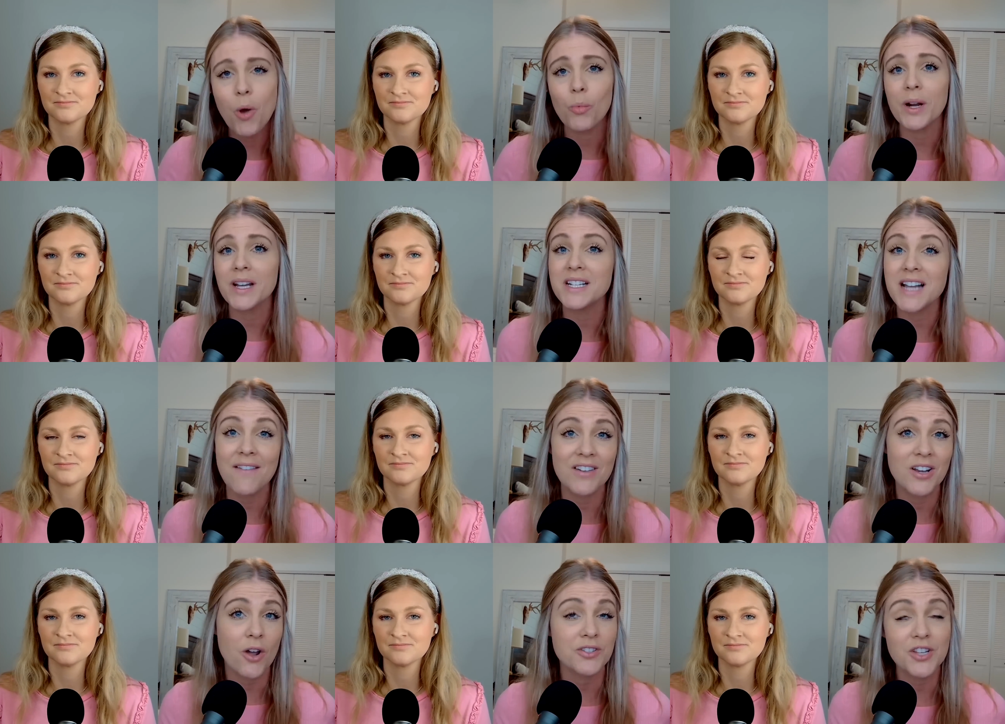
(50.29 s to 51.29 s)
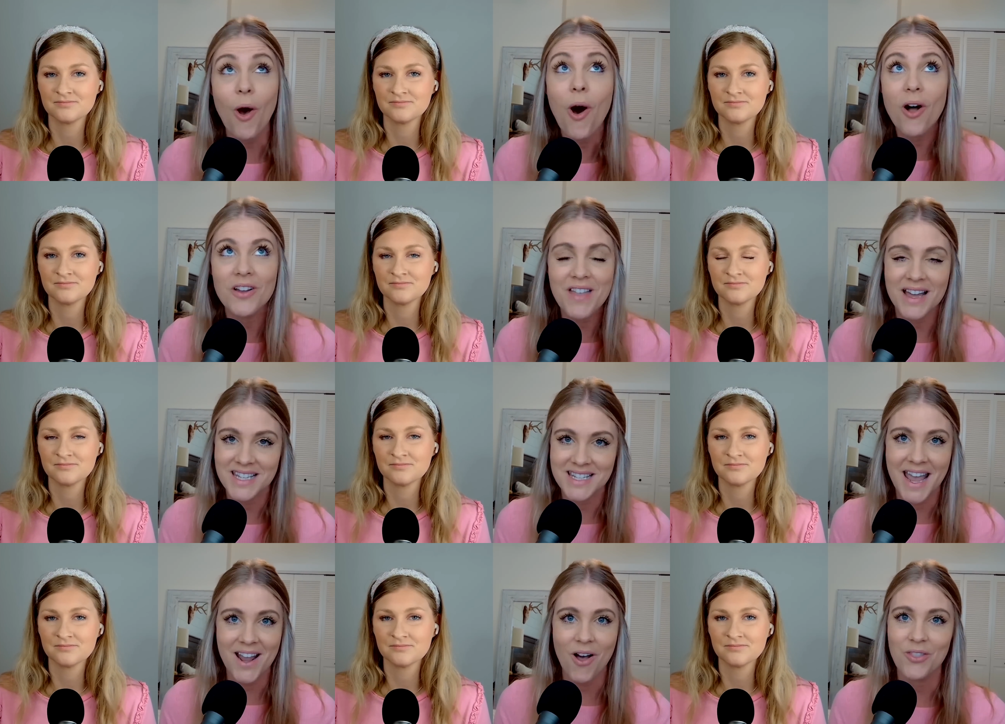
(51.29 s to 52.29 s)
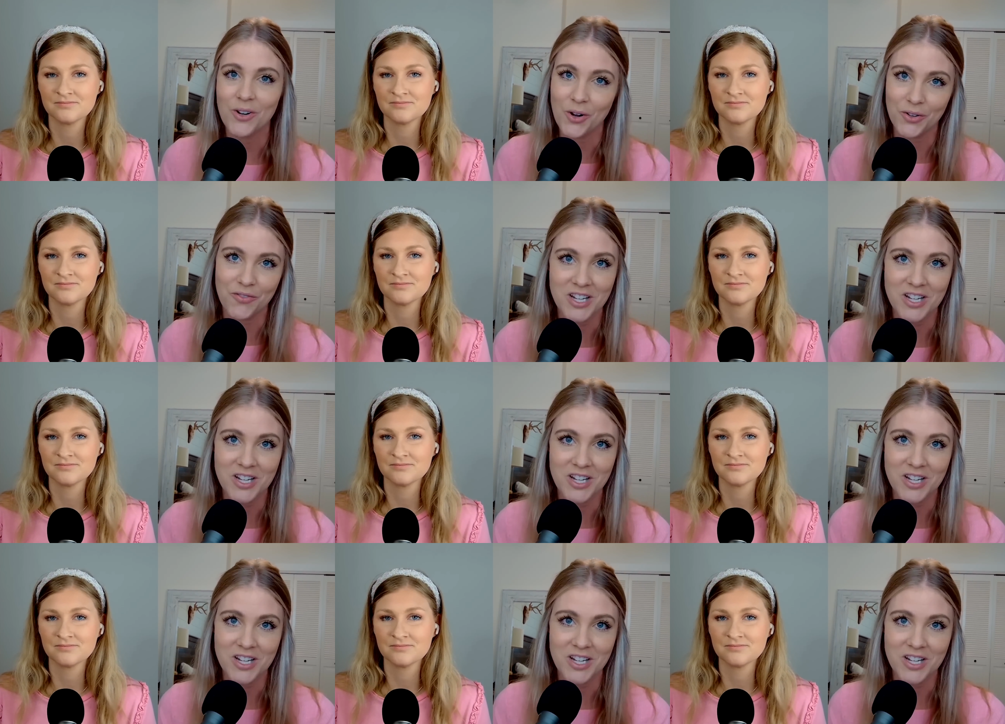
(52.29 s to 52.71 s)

Speaker 1: We're going to dive into all of that today on the Girl Defined